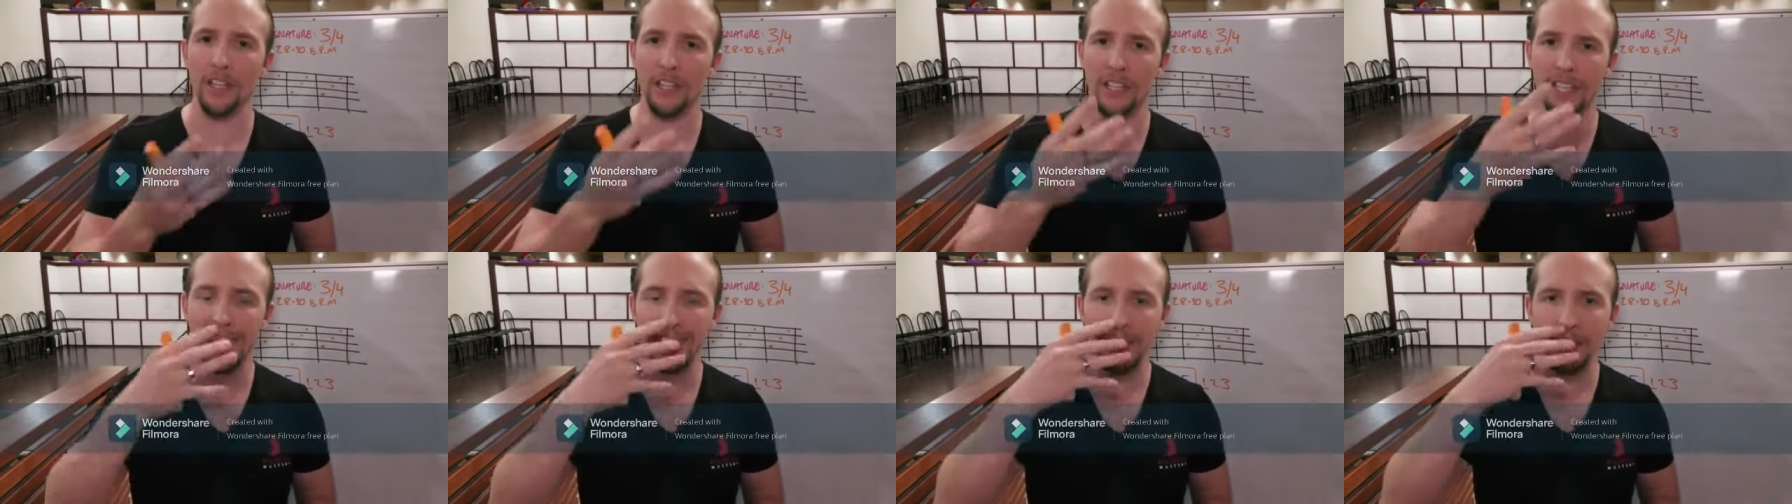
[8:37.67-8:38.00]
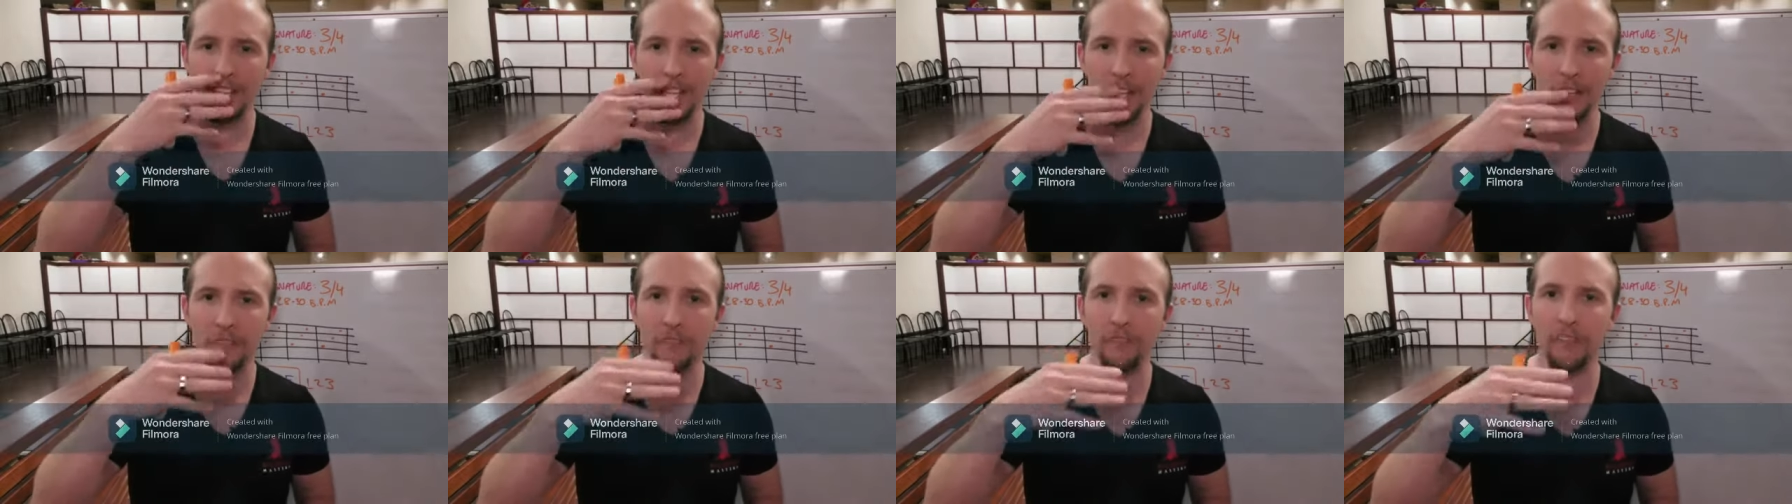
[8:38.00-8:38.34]
You can
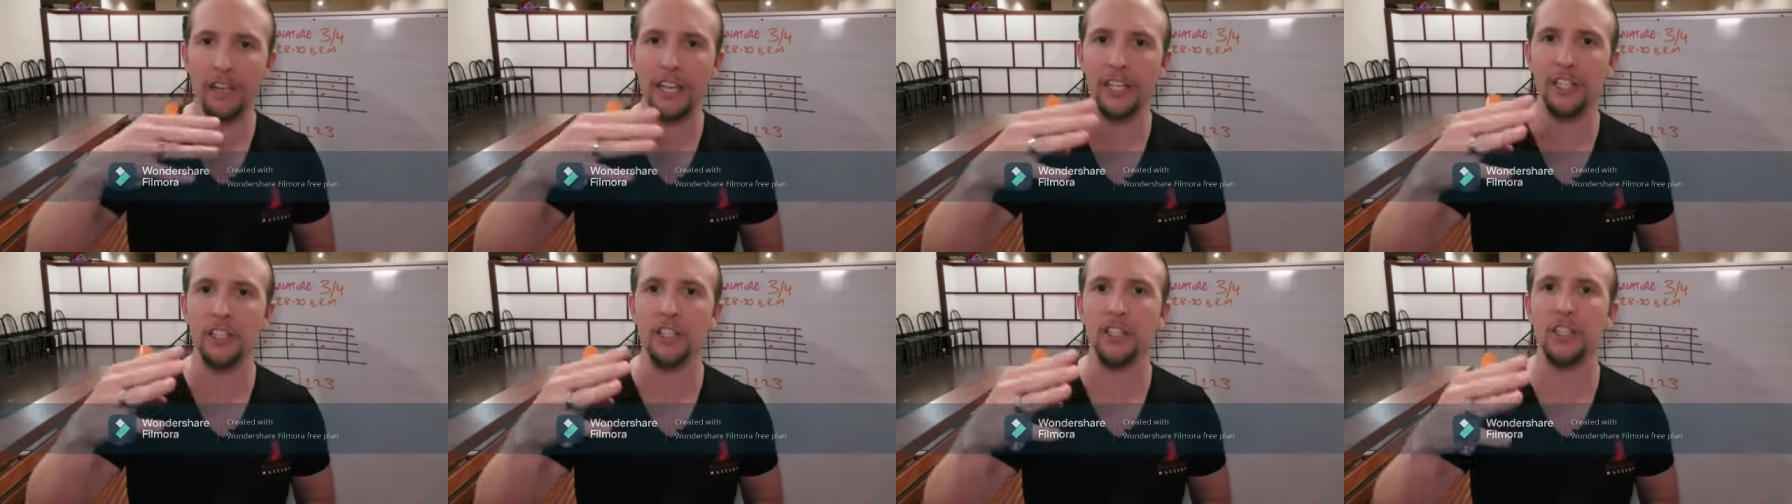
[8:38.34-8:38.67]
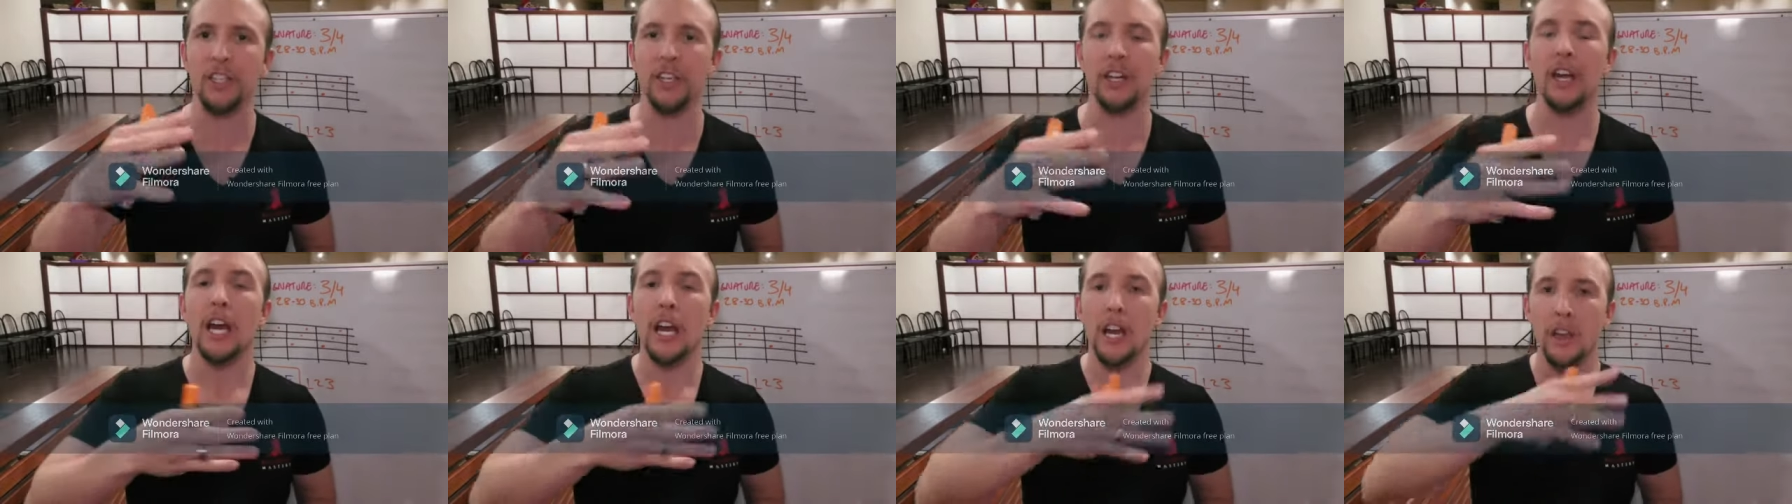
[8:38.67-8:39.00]
hear the
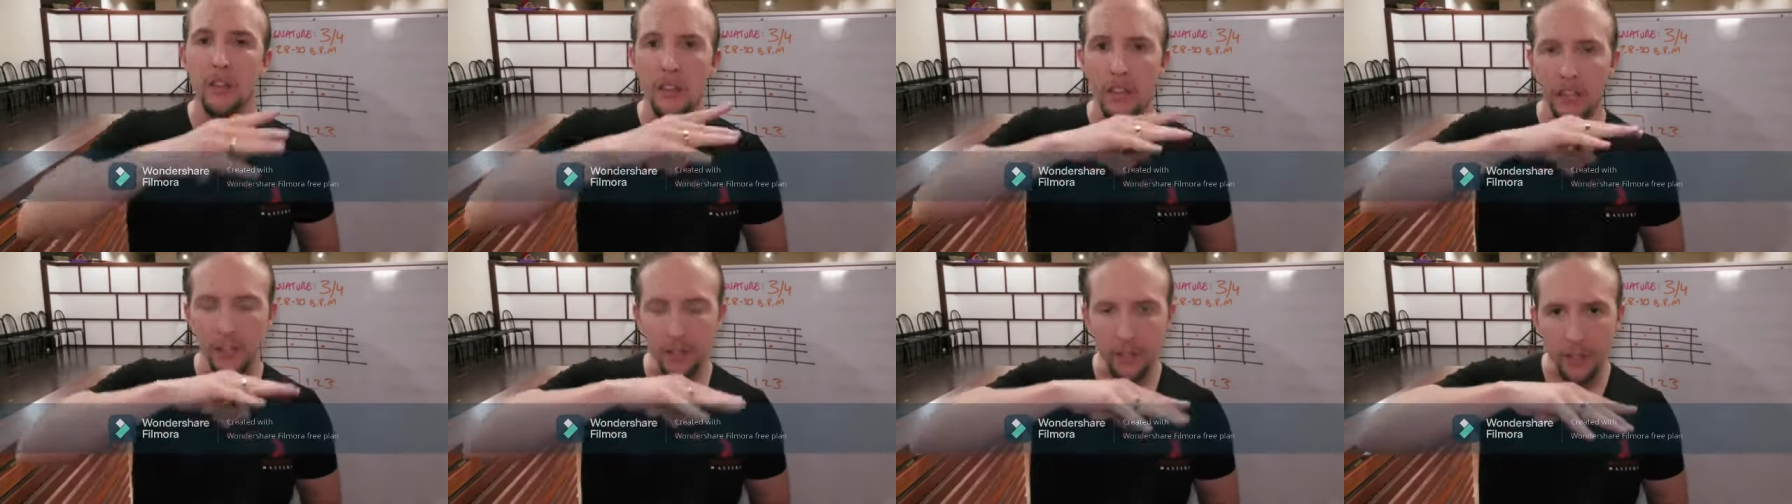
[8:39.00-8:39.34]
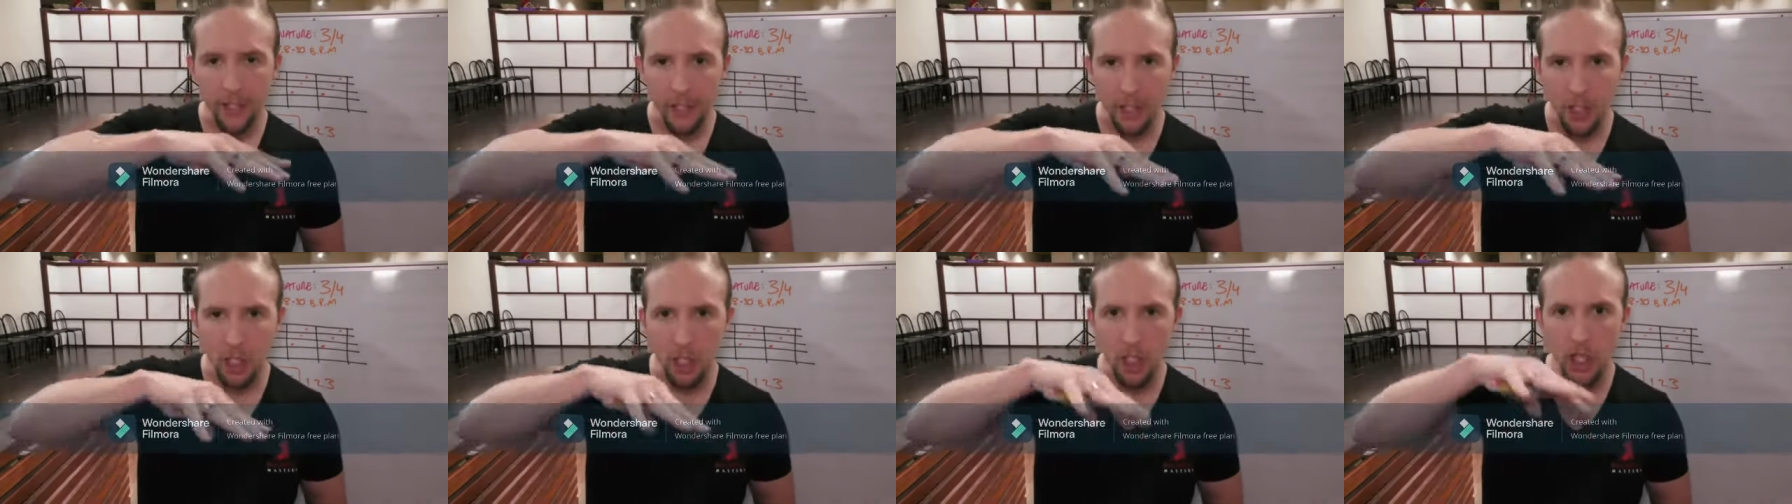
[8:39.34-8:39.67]
inflection,
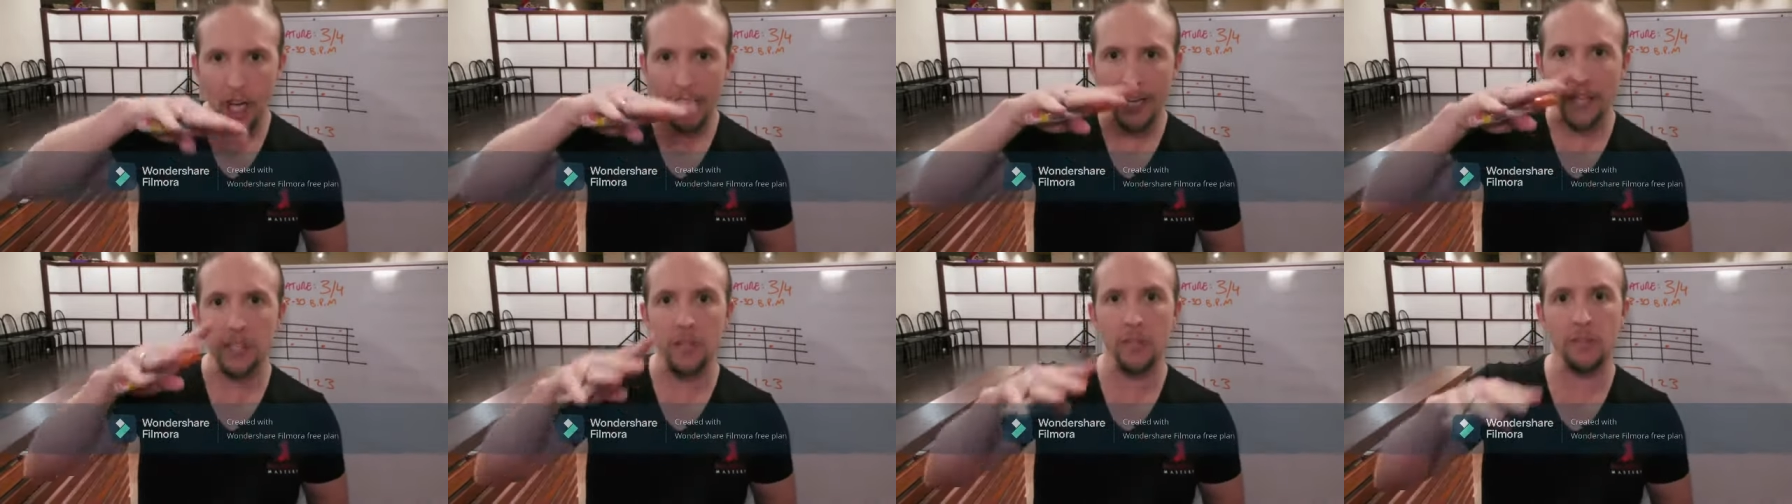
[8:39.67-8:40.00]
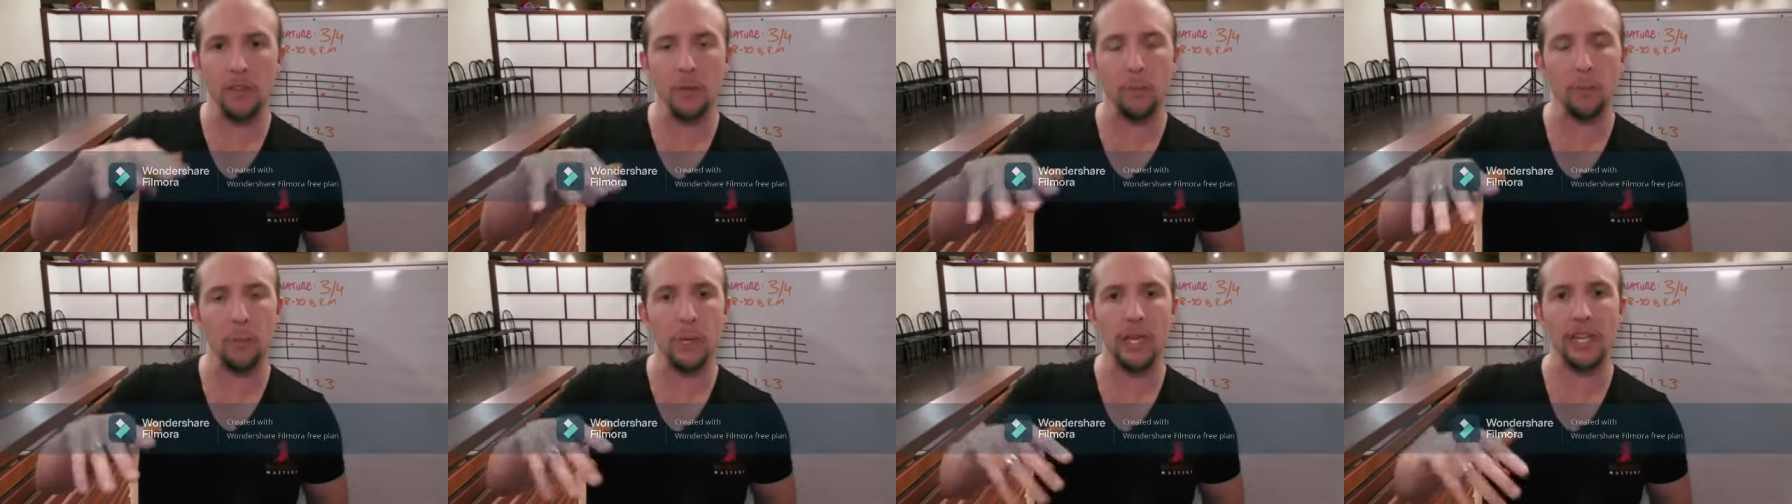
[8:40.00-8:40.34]
the change
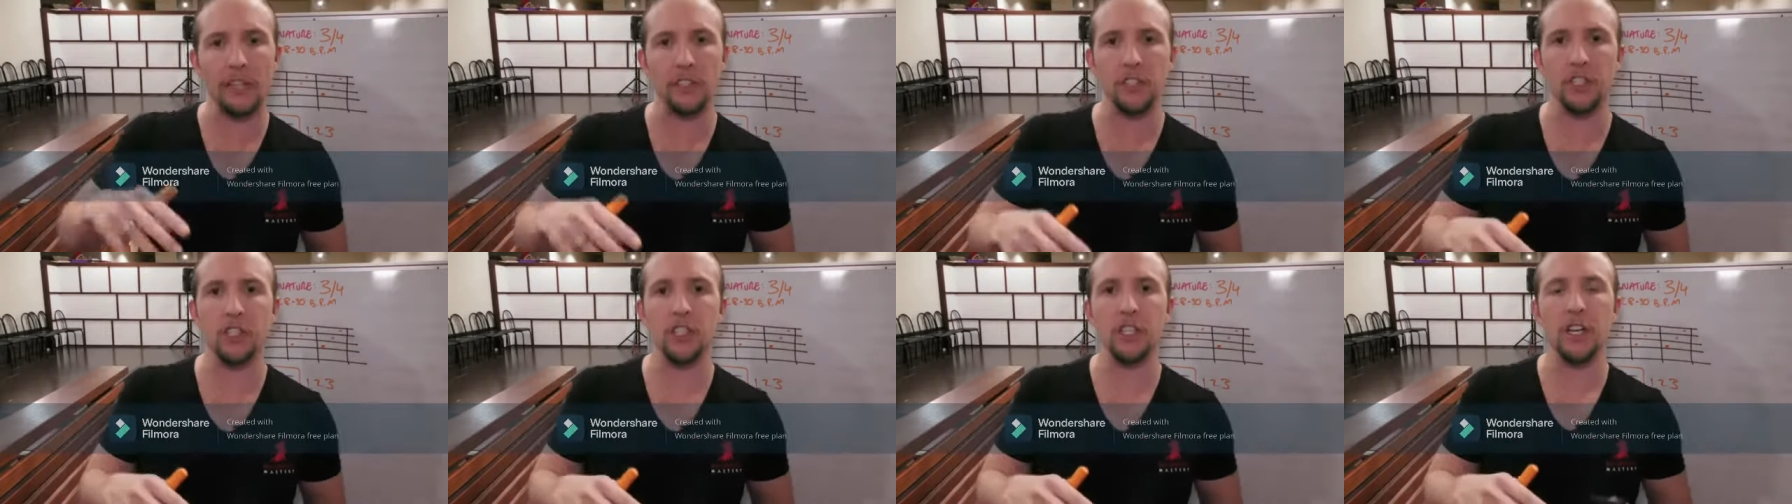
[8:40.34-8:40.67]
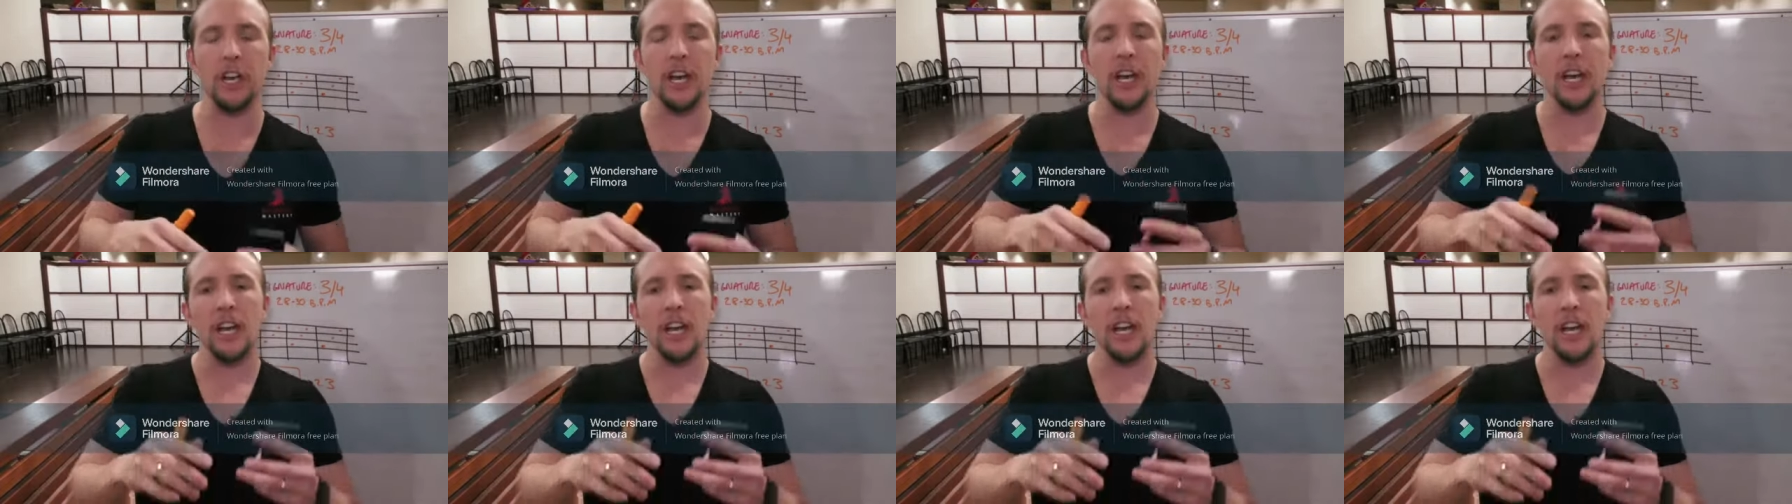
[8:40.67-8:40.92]
of the pitch.